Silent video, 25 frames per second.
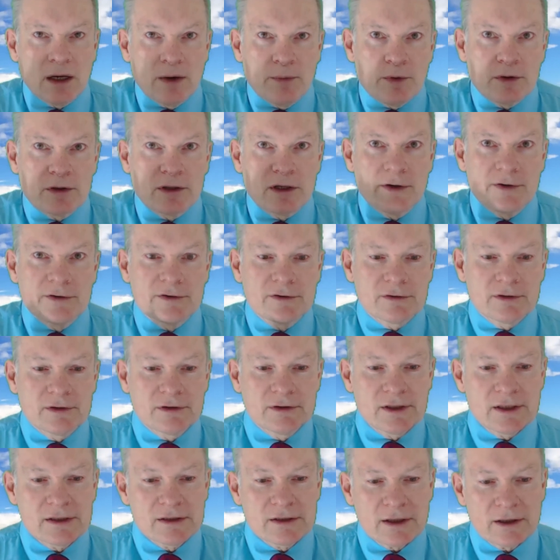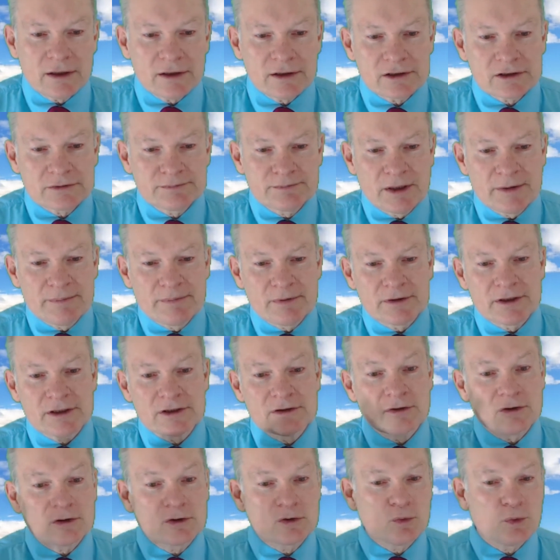I won't go into the details. People
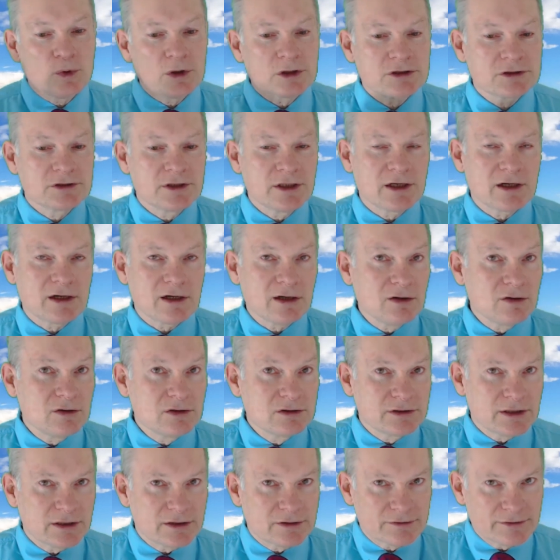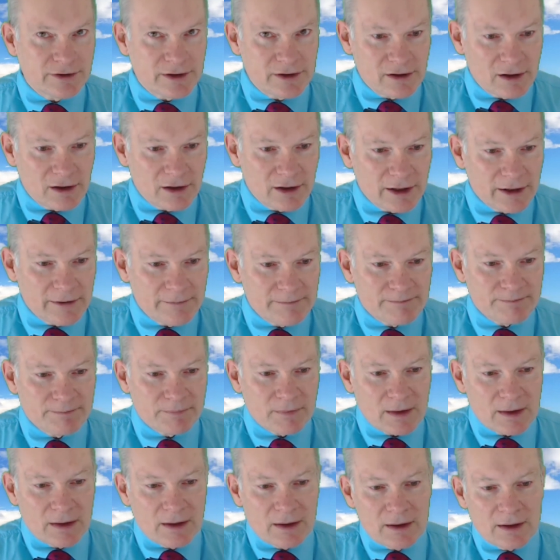did not wash their clothes that regularly,
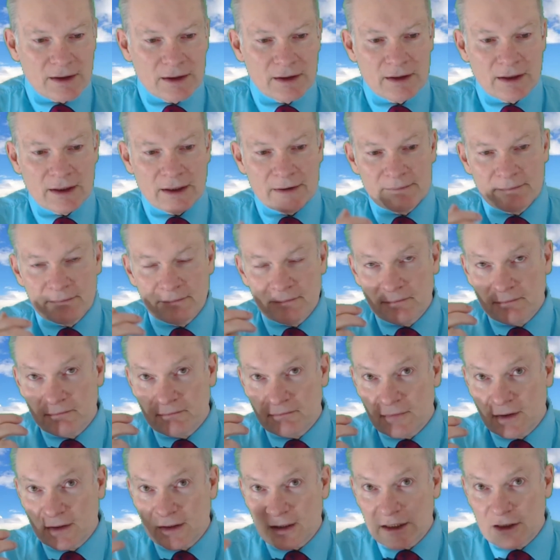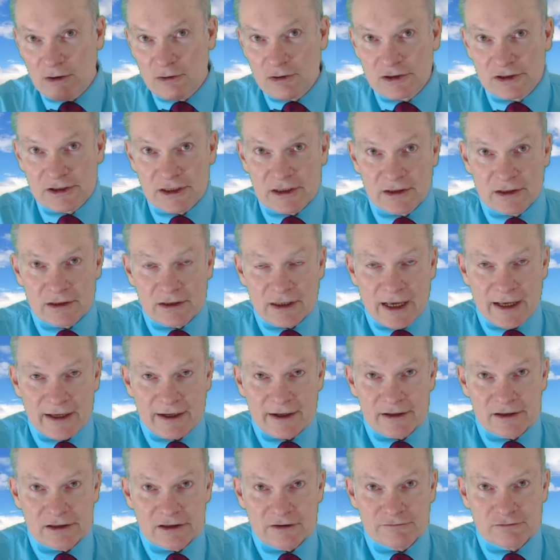and they used scented
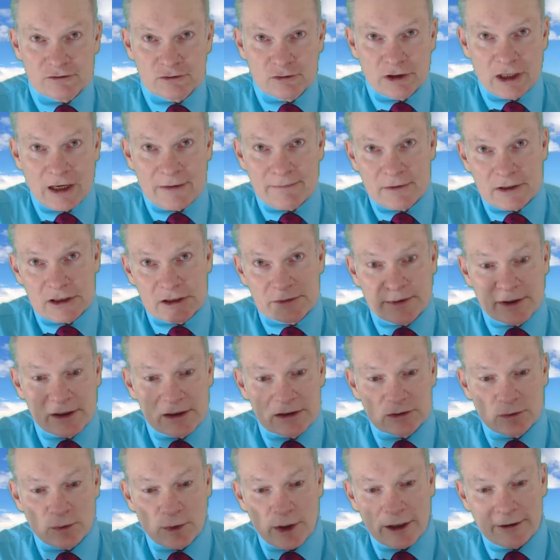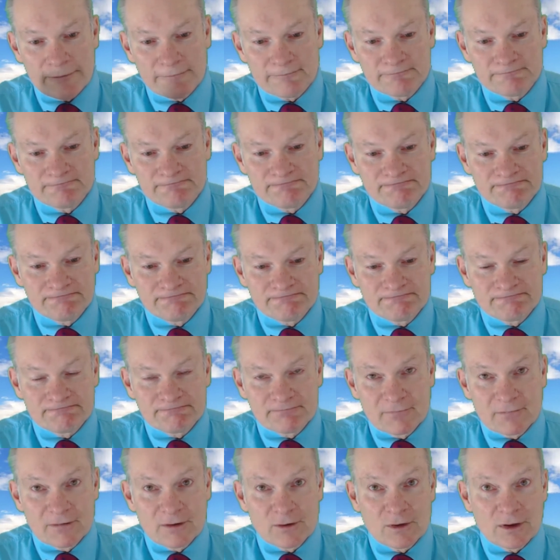handkerchiefs to keep the smells away
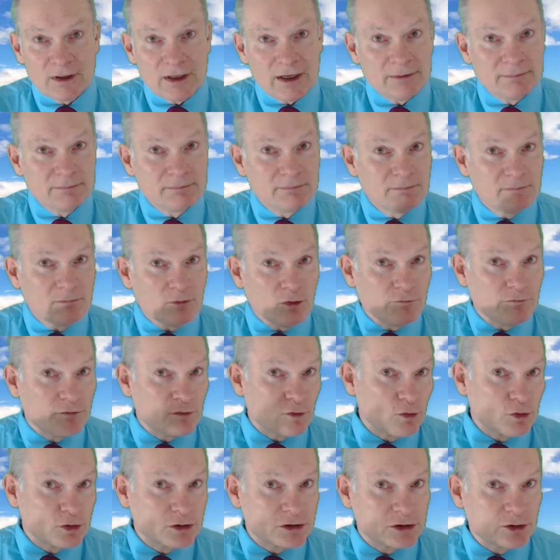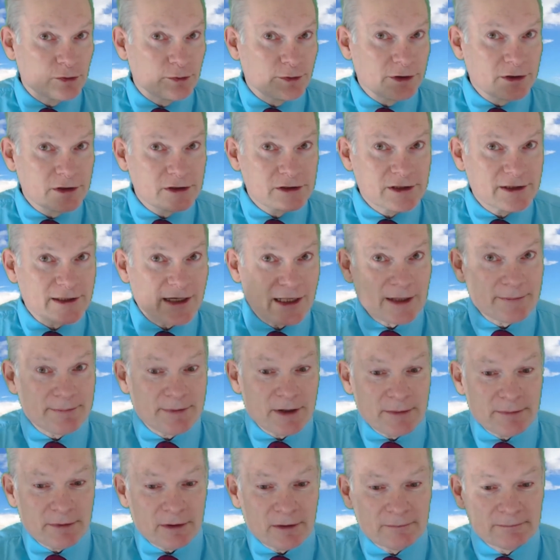of raw sewage and other
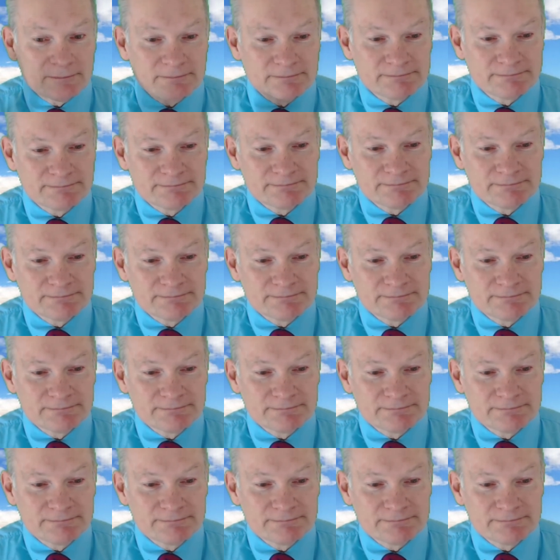people.